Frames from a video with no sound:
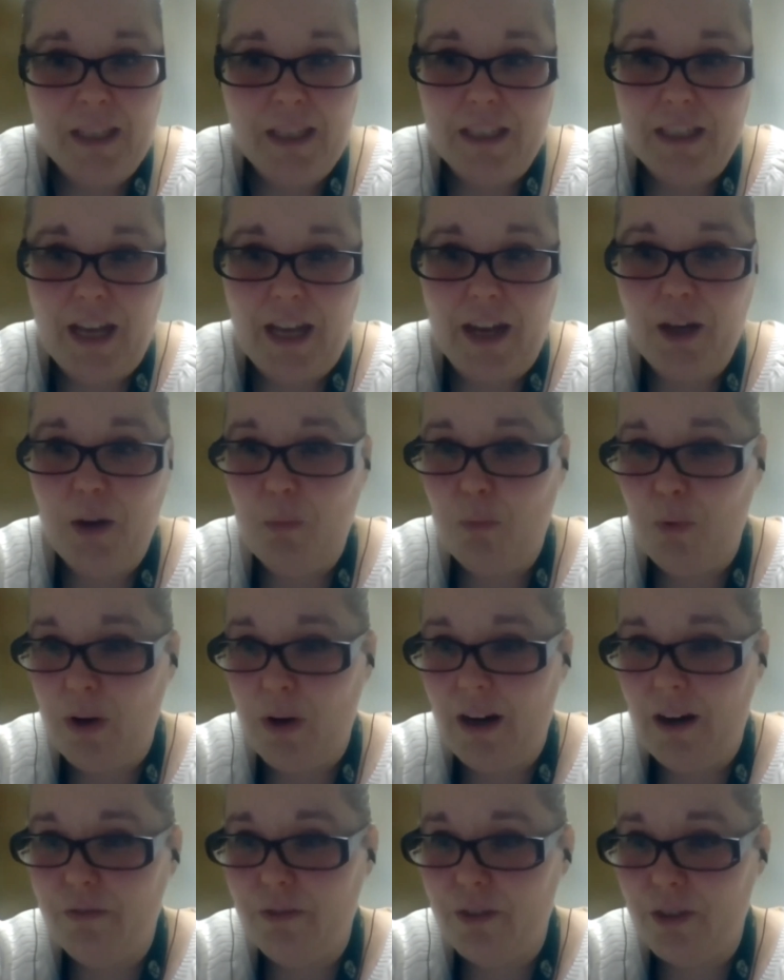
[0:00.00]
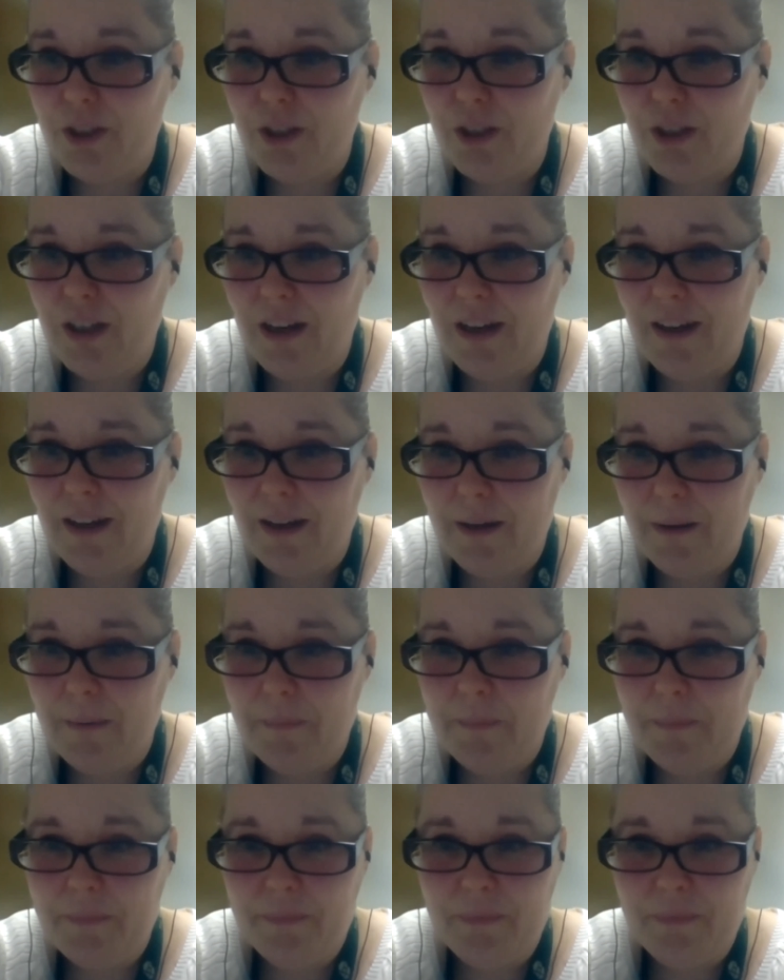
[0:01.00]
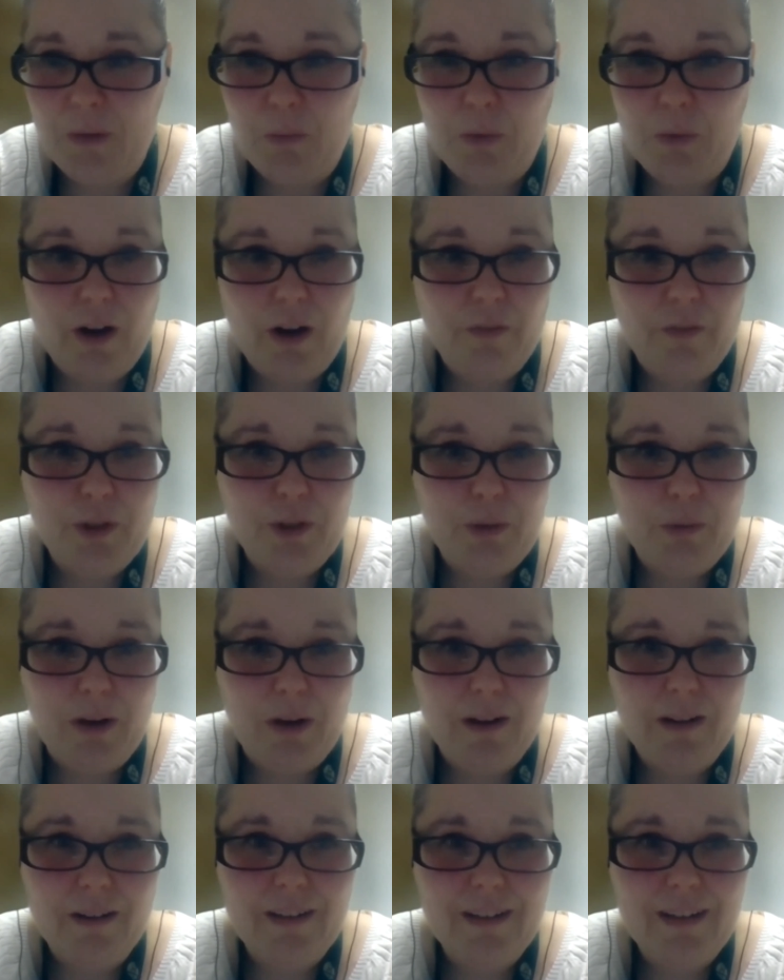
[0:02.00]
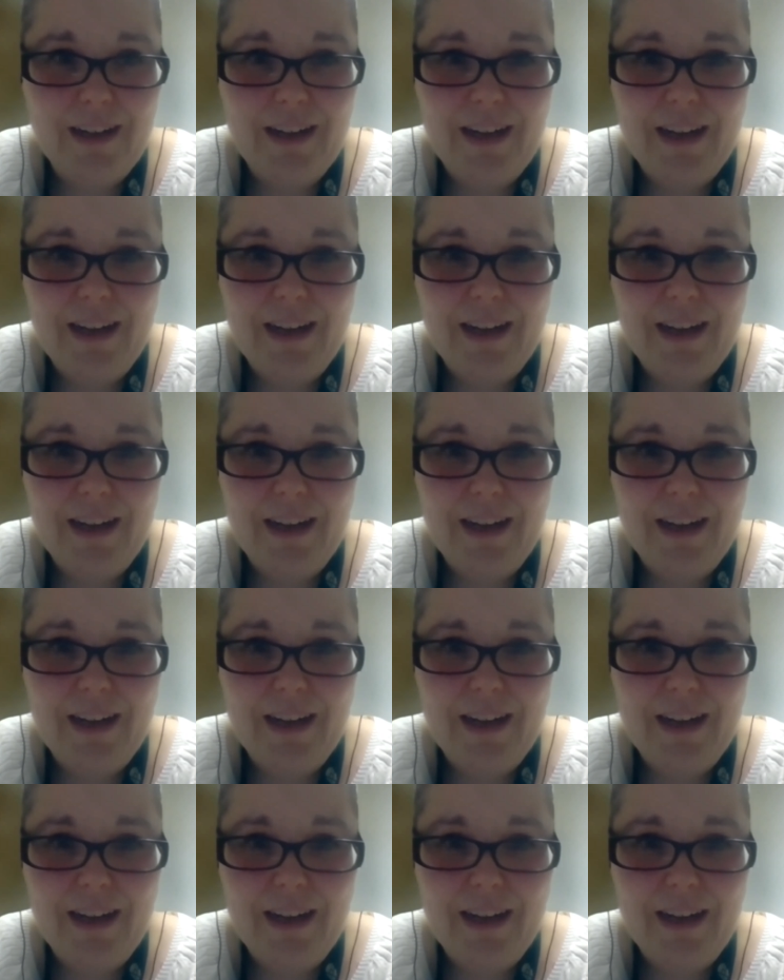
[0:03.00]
night, wherever you are.